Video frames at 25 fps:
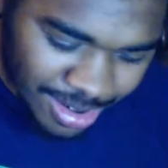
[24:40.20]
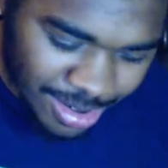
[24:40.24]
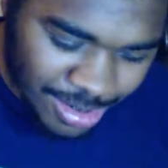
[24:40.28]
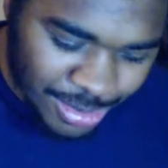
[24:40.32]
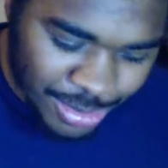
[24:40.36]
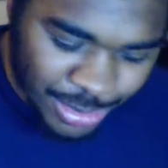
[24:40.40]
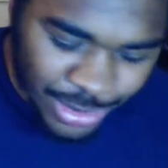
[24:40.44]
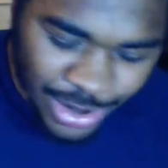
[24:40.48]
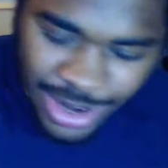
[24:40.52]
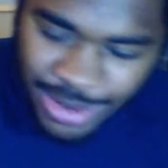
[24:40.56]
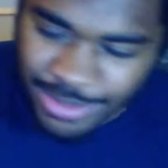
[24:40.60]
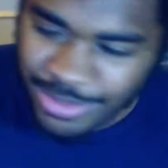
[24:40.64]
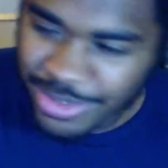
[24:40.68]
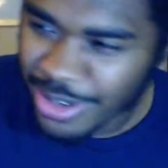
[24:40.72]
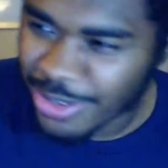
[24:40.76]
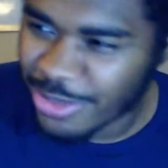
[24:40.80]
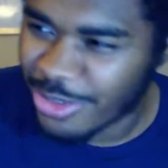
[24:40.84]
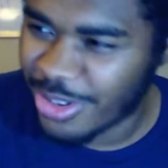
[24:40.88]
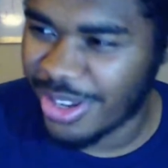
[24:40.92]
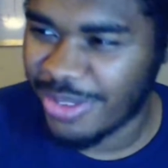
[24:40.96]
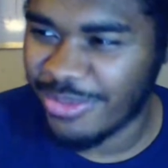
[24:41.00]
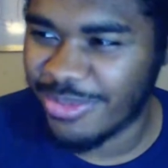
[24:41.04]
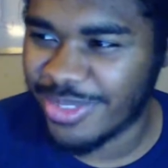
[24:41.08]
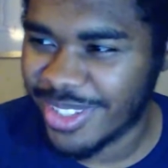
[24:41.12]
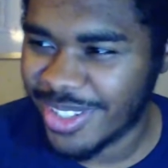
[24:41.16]
dreams are
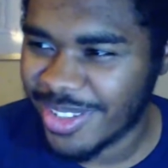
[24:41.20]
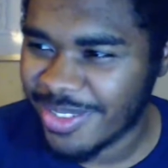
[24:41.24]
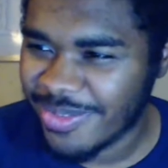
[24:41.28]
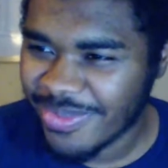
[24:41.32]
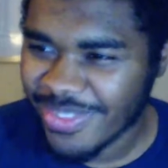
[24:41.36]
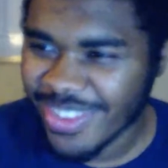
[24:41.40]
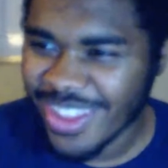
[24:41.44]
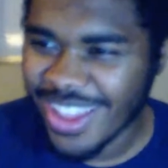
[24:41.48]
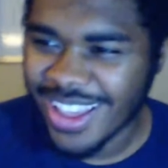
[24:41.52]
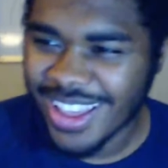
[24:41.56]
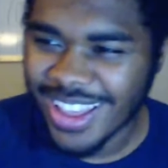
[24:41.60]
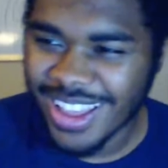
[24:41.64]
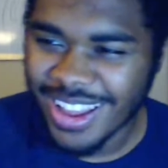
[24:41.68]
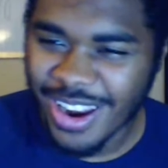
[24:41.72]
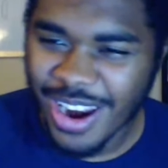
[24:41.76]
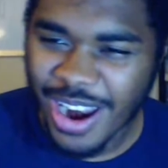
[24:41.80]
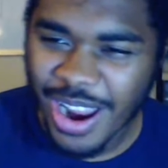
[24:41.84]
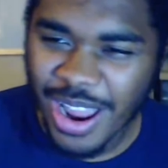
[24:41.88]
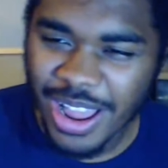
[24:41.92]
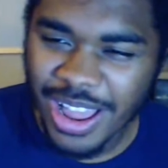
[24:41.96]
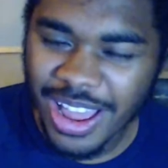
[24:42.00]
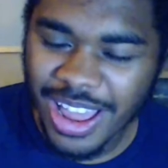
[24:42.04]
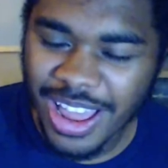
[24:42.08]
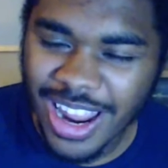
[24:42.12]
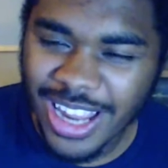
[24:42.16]
dreams.
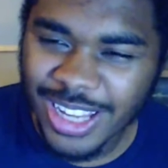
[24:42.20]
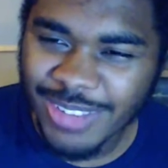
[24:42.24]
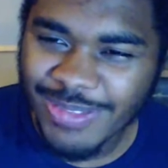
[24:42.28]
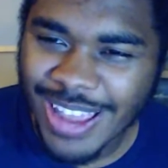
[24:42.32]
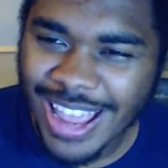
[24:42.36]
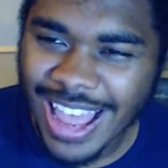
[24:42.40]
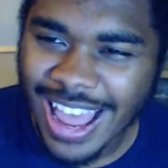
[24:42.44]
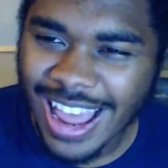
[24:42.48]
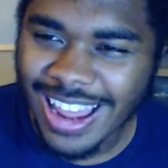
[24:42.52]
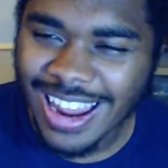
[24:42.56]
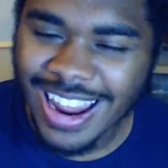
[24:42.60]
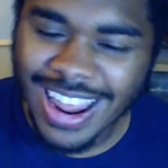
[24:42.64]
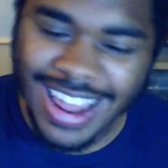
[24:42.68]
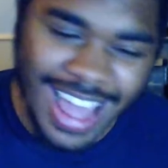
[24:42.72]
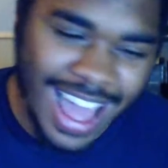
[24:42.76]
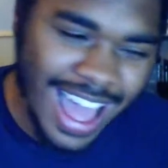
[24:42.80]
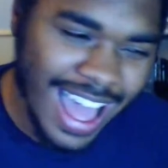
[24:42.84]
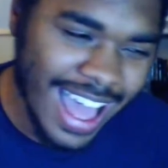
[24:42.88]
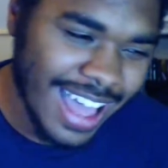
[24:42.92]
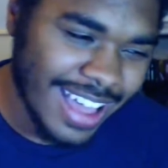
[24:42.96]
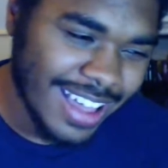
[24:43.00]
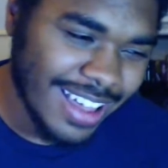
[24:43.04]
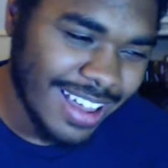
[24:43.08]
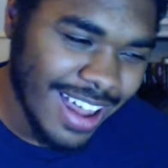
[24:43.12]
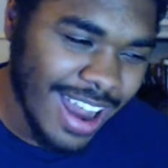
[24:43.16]
And
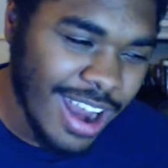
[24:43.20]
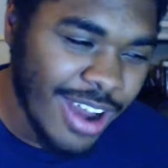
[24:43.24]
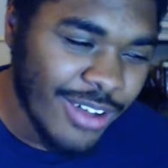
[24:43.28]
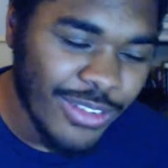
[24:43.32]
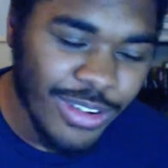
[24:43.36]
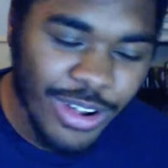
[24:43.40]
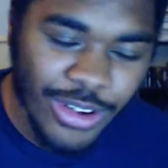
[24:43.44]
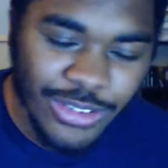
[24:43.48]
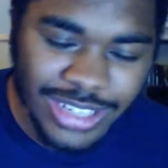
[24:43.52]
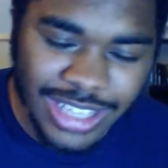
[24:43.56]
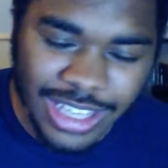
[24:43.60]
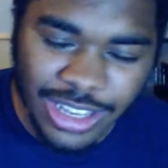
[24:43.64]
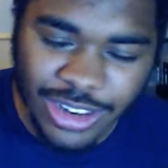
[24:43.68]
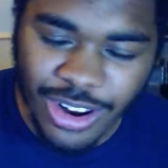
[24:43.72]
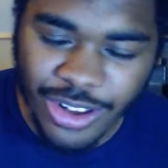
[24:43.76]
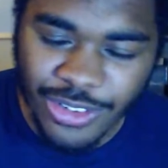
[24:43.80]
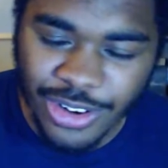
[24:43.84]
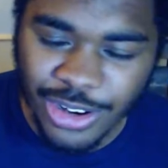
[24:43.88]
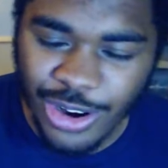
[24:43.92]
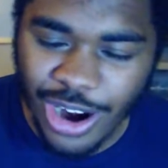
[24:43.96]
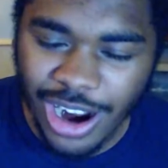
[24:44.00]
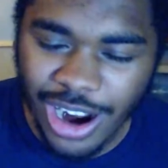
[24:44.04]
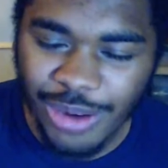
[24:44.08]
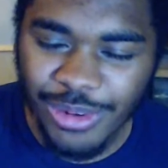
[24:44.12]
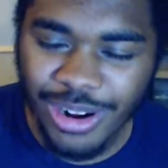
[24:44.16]
I know, obviously, another
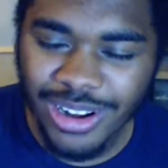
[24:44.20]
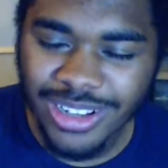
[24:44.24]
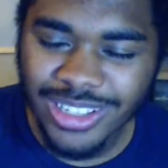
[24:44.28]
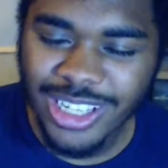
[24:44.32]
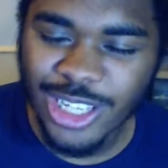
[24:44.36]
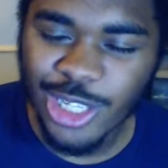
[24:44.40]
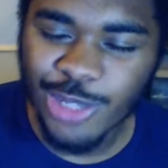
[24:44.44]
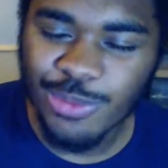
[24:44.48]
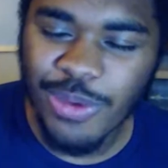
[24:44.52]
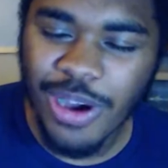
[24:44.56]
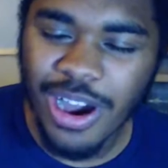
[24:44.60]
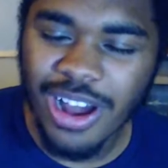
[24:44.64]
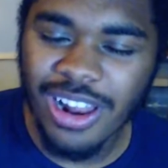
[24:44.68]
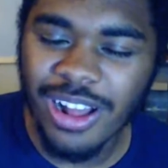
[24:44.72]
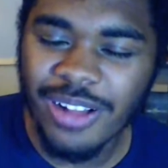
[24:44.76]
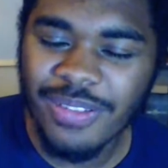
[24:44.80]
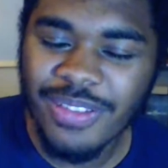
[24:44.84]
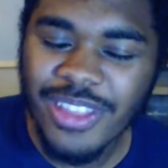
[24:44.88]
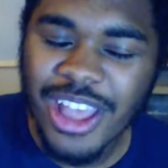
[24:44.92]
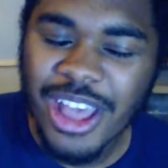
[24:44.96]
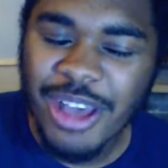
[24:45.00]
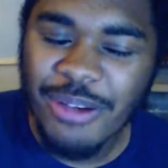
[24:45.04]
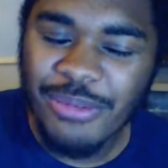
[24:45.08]
Dragon Ball Z spoiler,